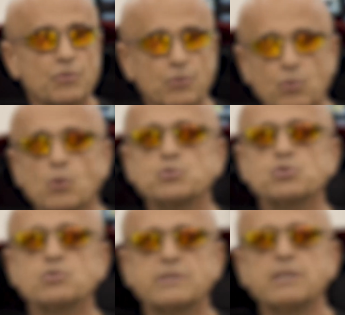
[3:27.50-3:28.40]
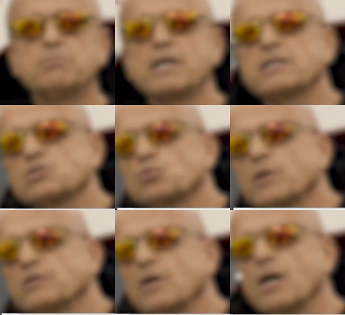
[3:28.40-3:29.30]
the Roadster did make its
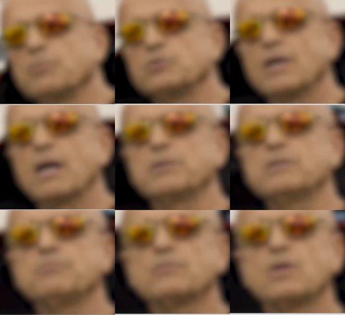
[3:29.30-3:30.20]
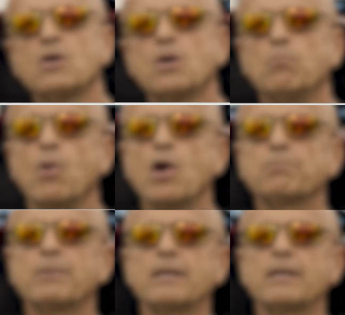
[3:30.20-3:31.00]
way to Abu Dhabi, bought